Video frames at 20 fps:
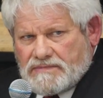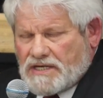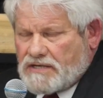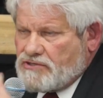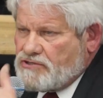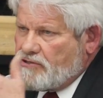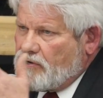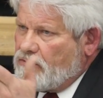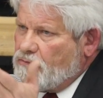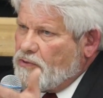I
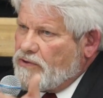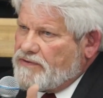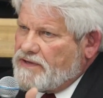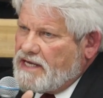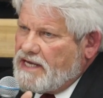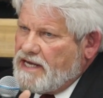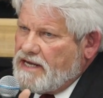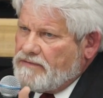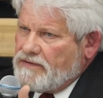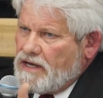served with
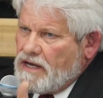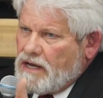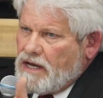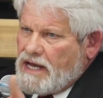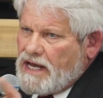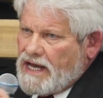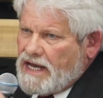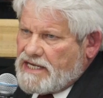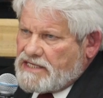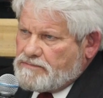Keith
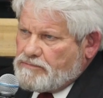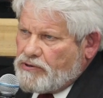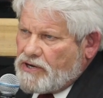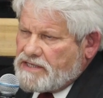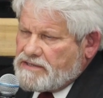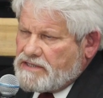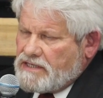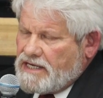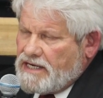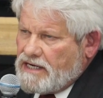as
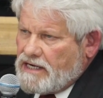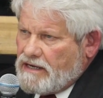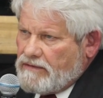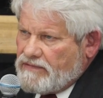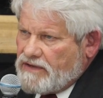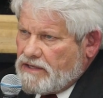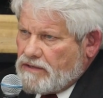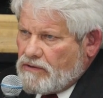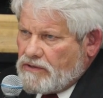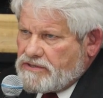president of
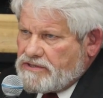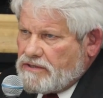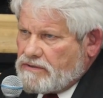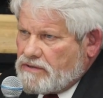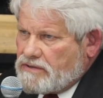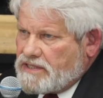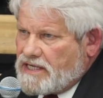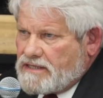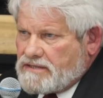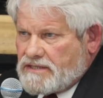the North
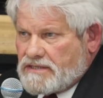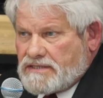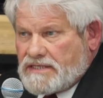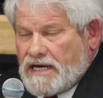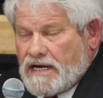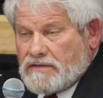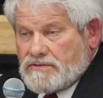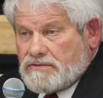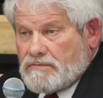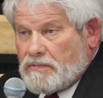Central Texas
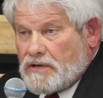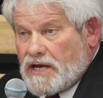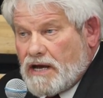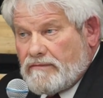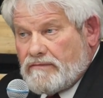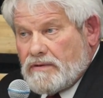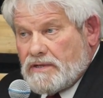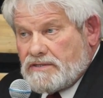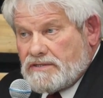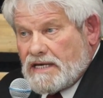Council of
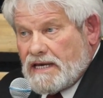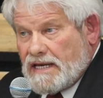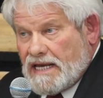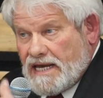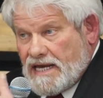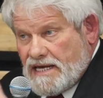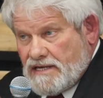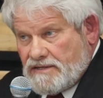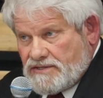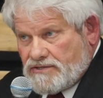Governments.
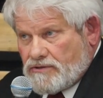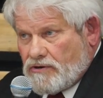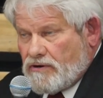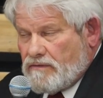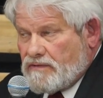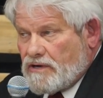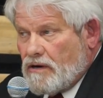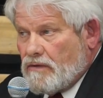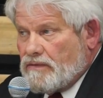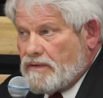He
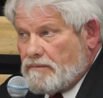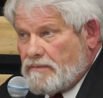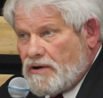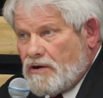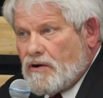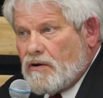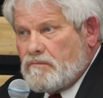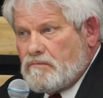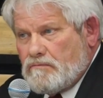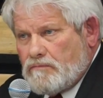served on the
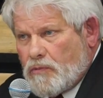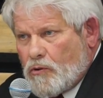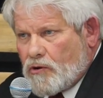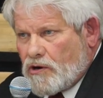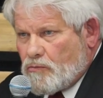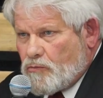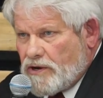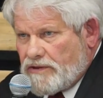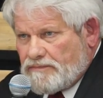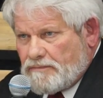
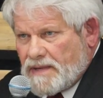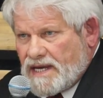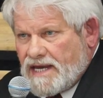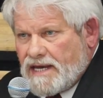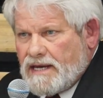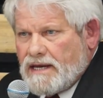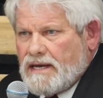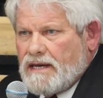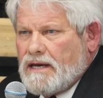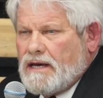board with me.